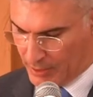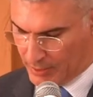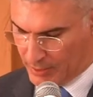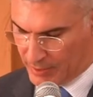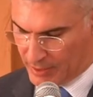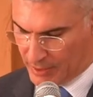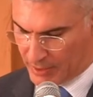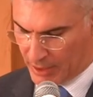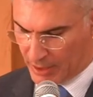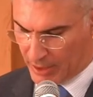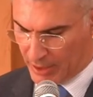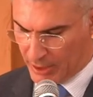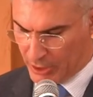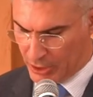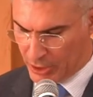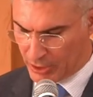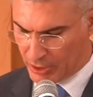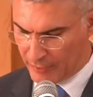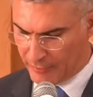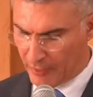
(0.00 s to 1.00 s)
This is an
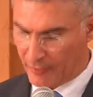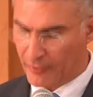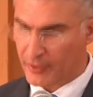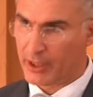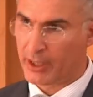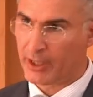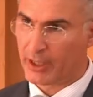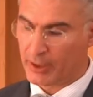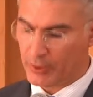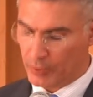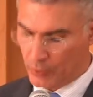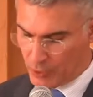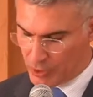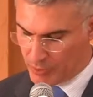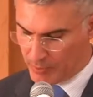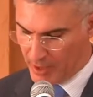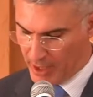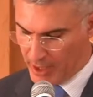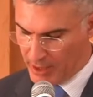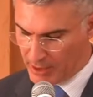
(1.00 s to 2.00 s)
initiative offering a new
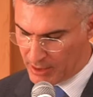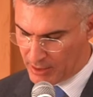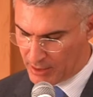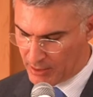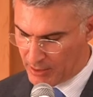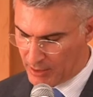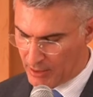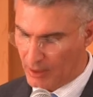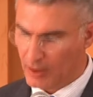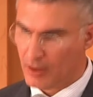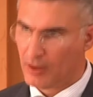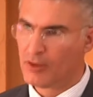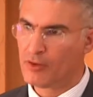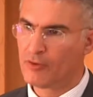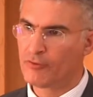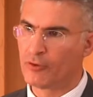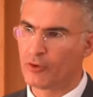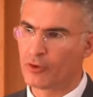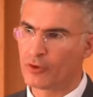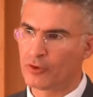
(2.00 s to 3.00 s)
space
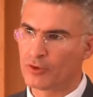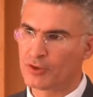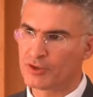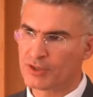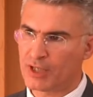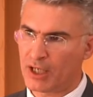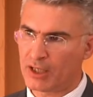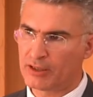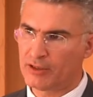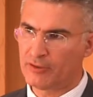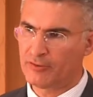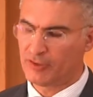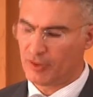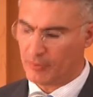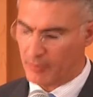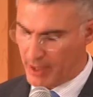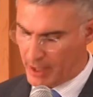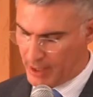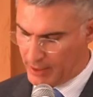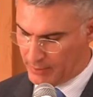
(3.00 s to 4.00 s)
for constructive
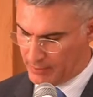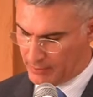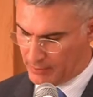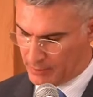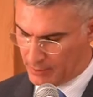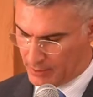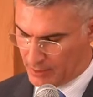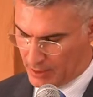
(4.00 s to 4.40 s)
debate